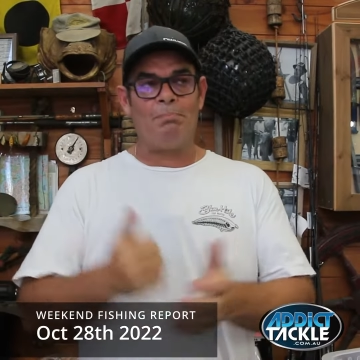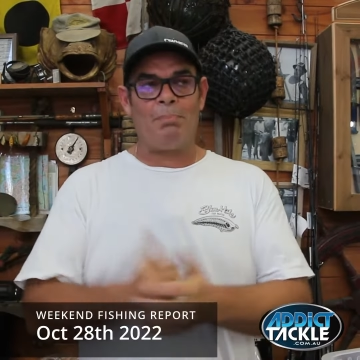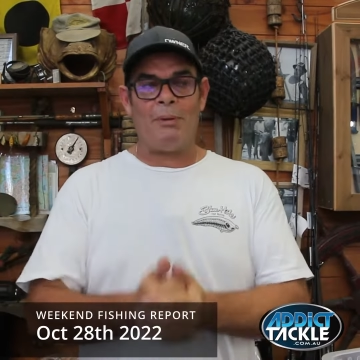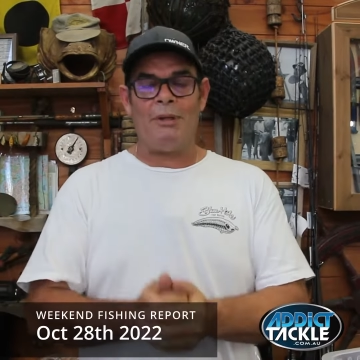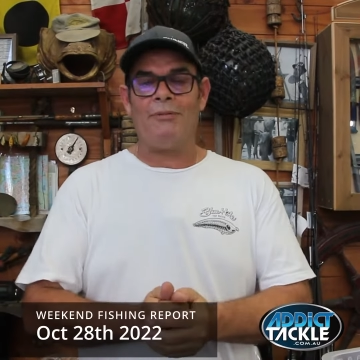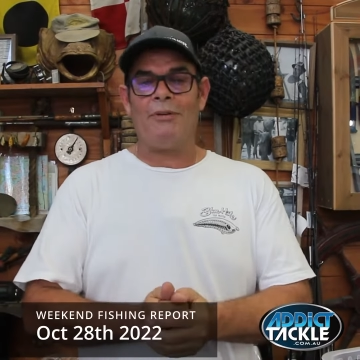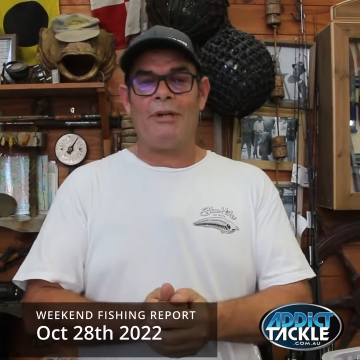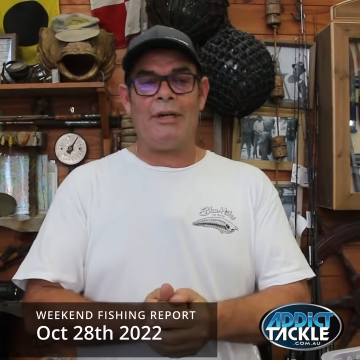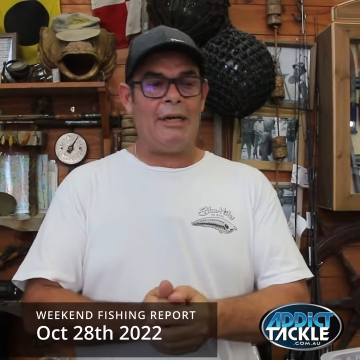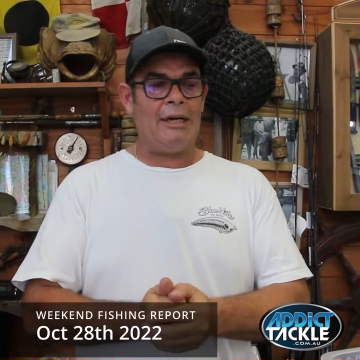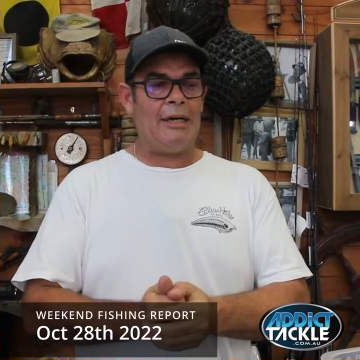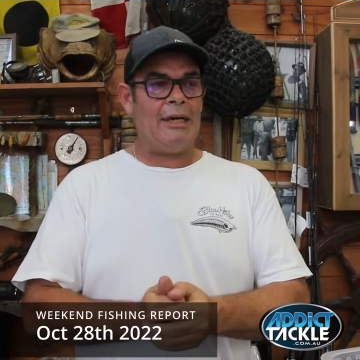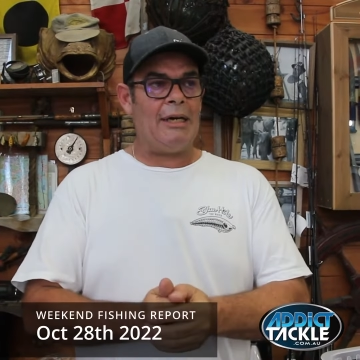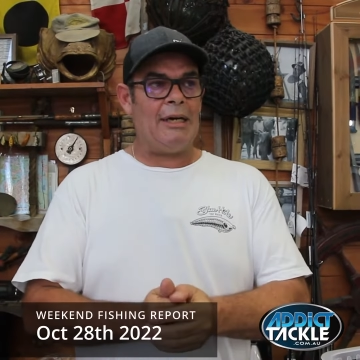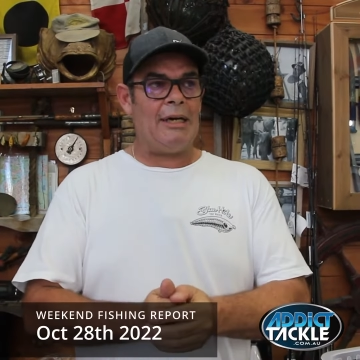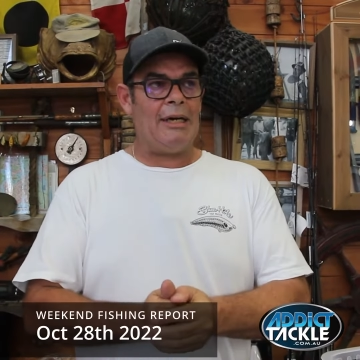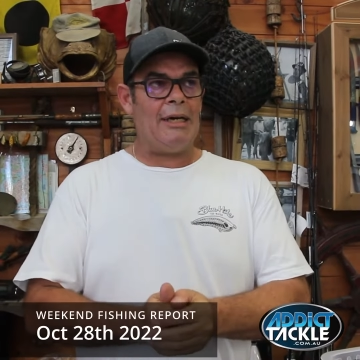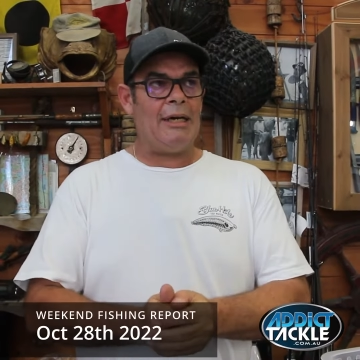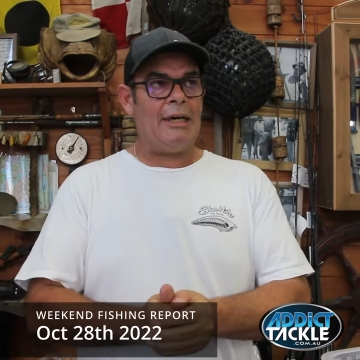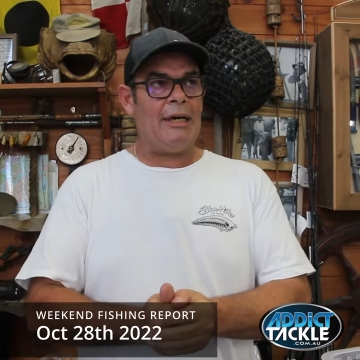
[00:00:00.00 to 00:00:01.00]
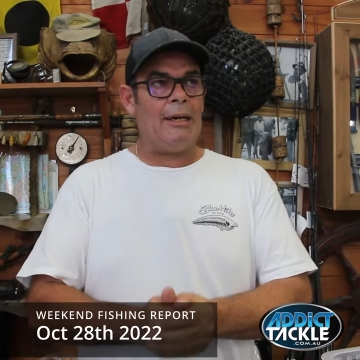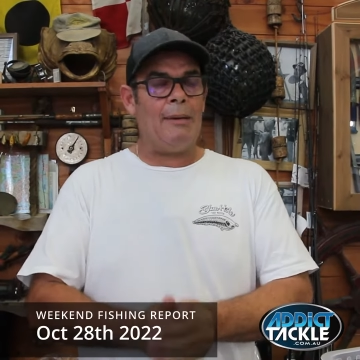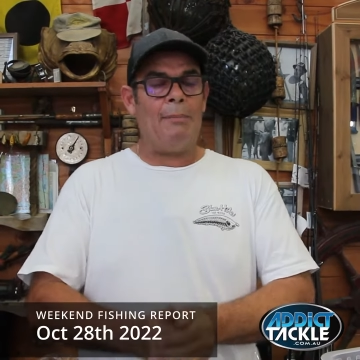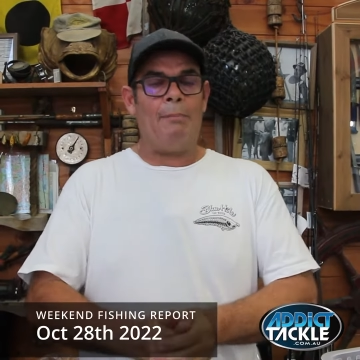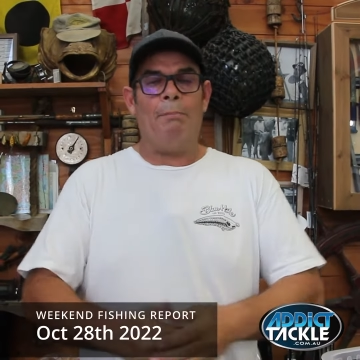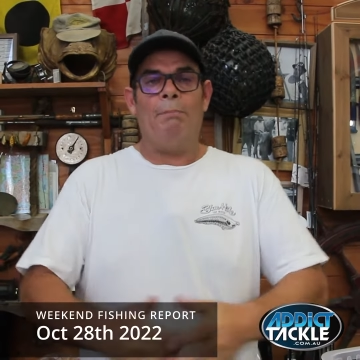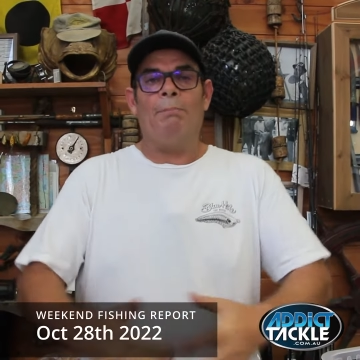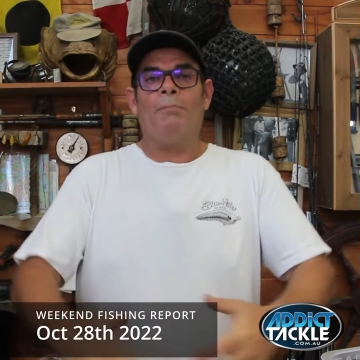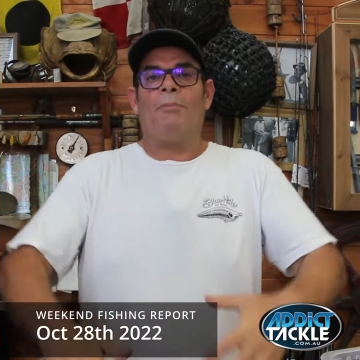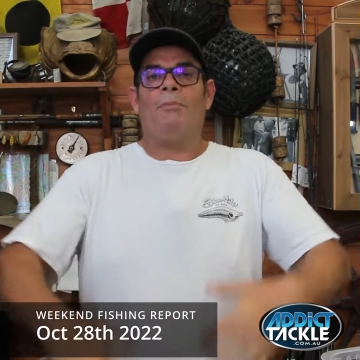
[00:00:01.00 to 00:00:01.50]
Bit of a,
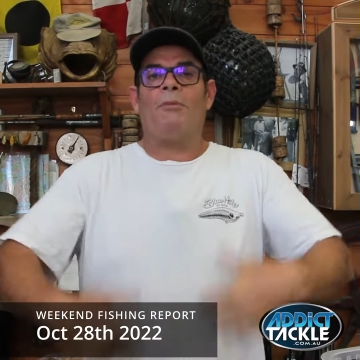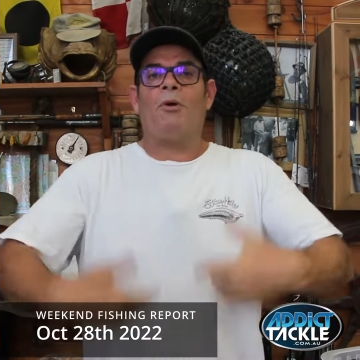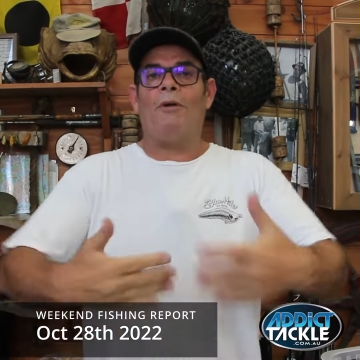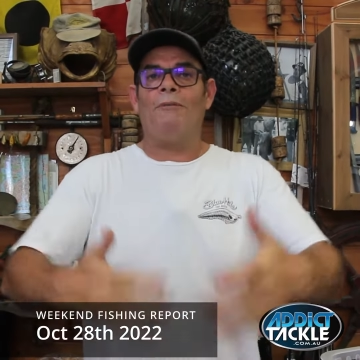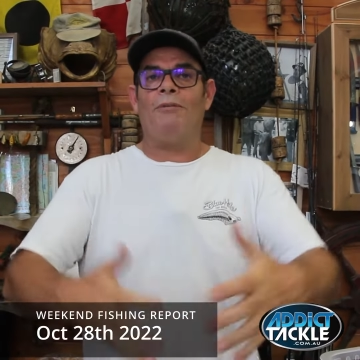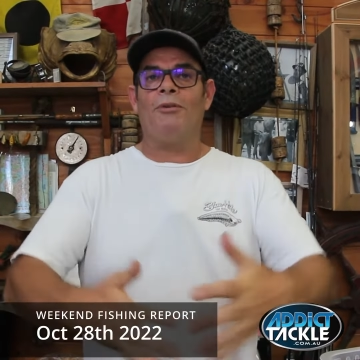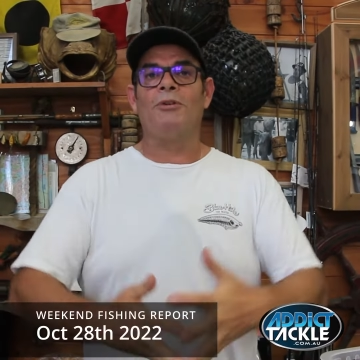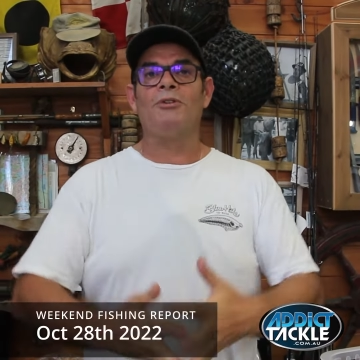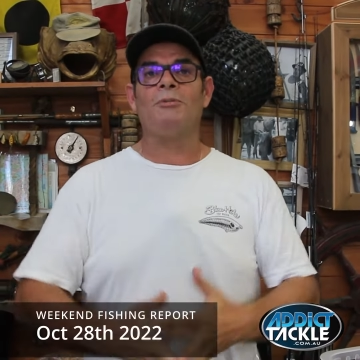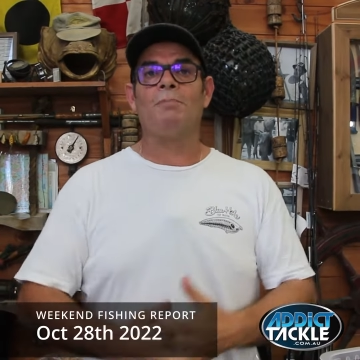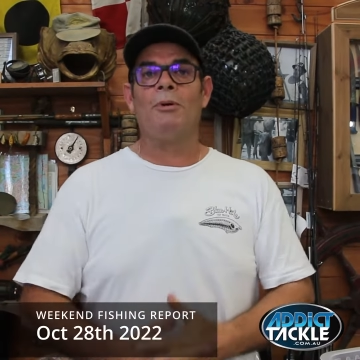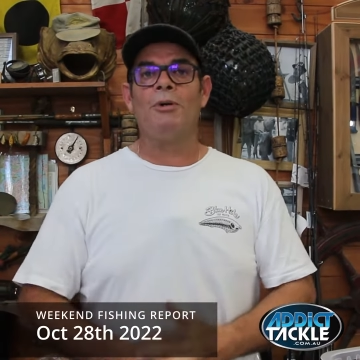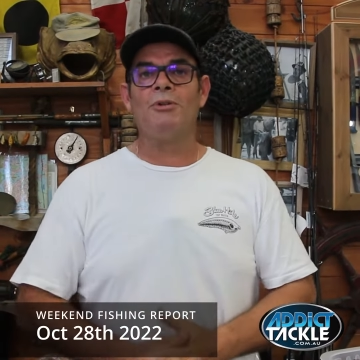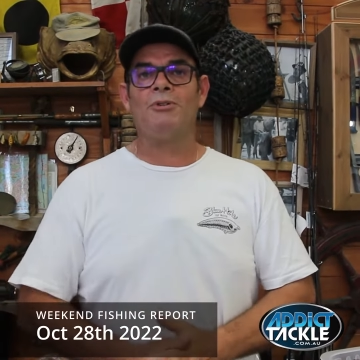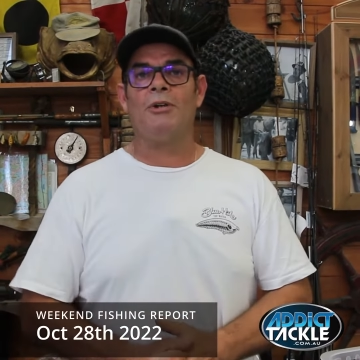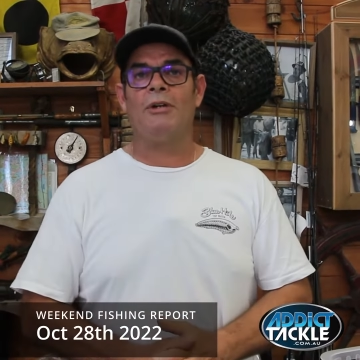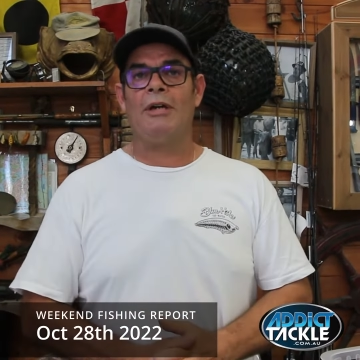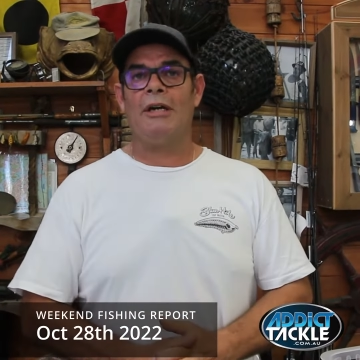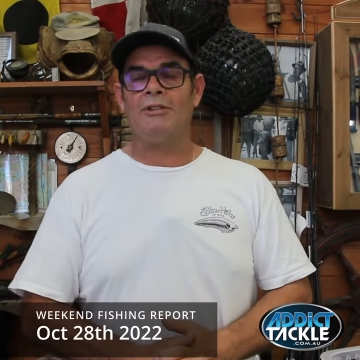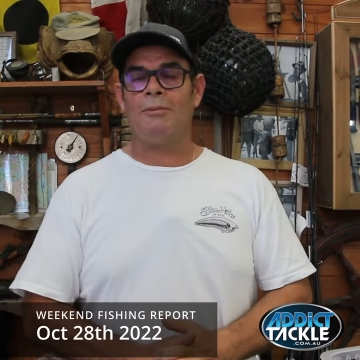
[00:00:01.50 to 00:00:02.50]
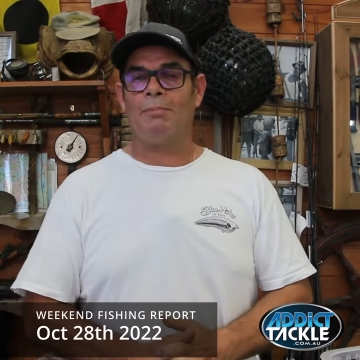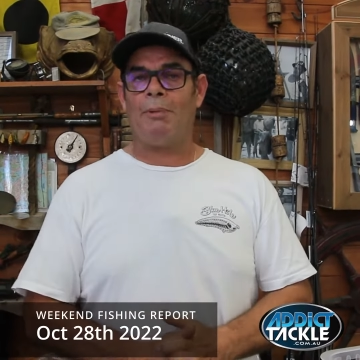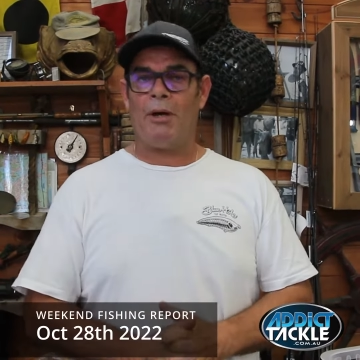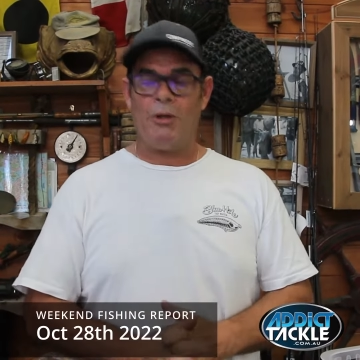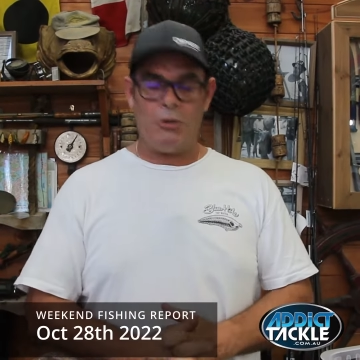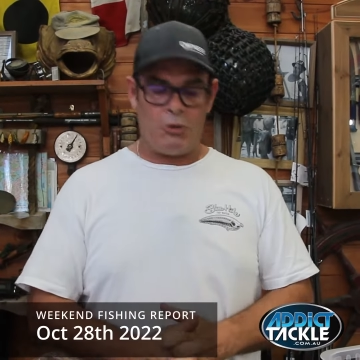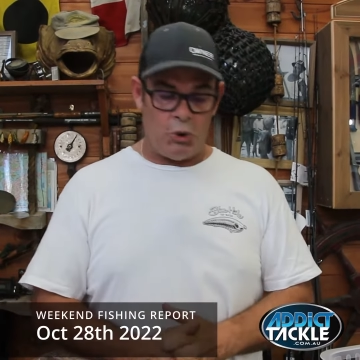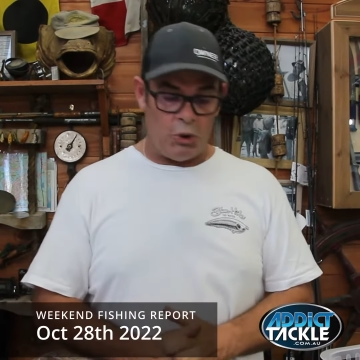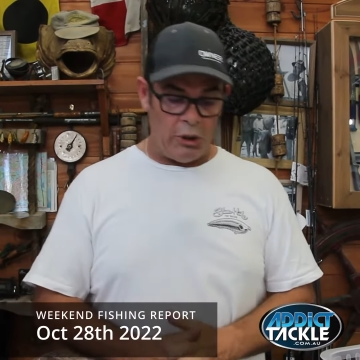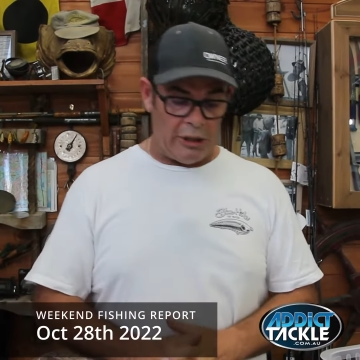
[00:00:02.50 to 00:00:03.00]
a confidence booster as
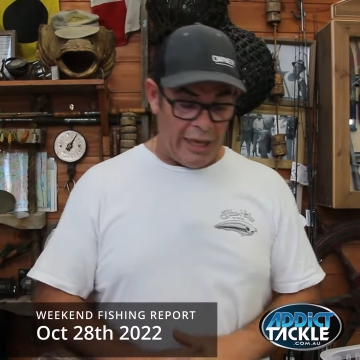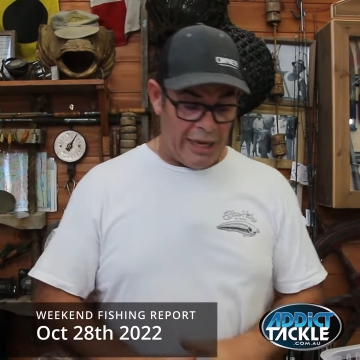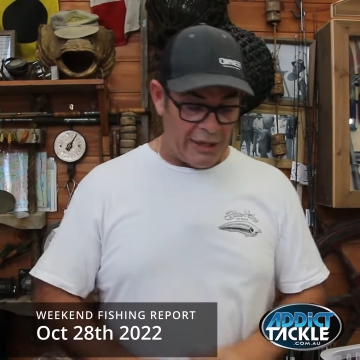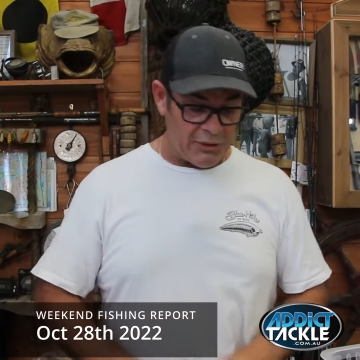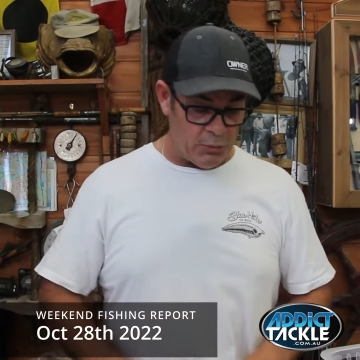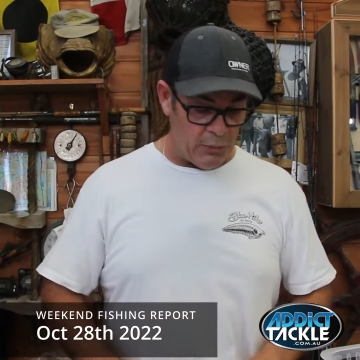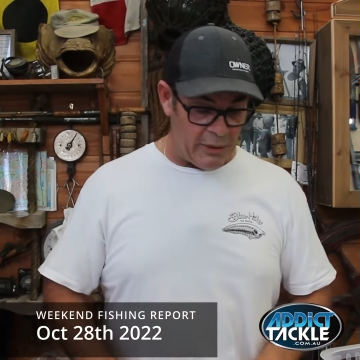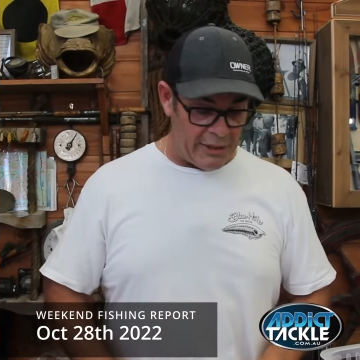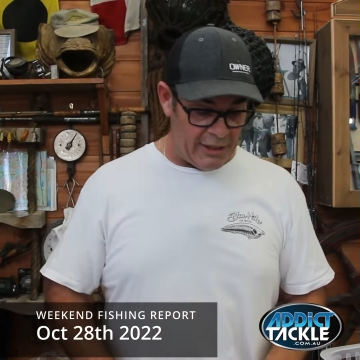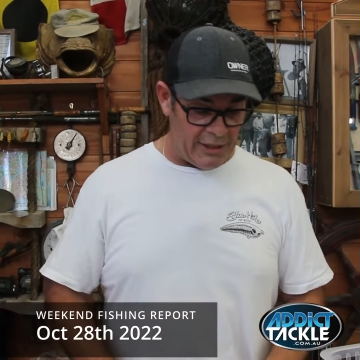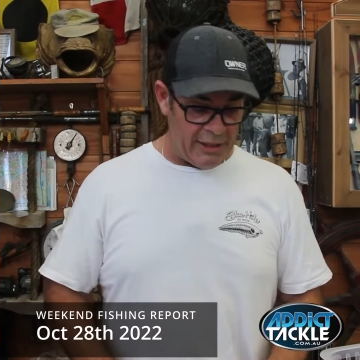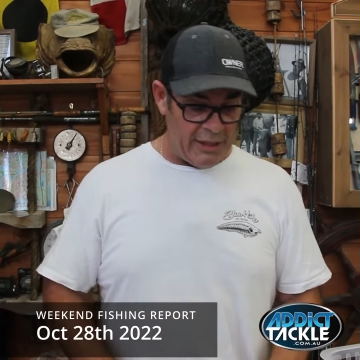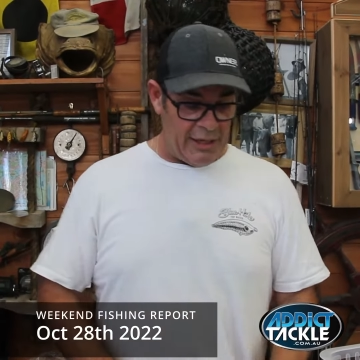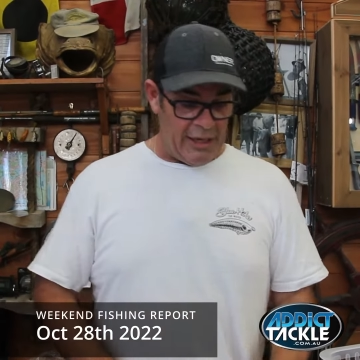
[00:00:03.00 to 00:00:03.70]
opposed to last week.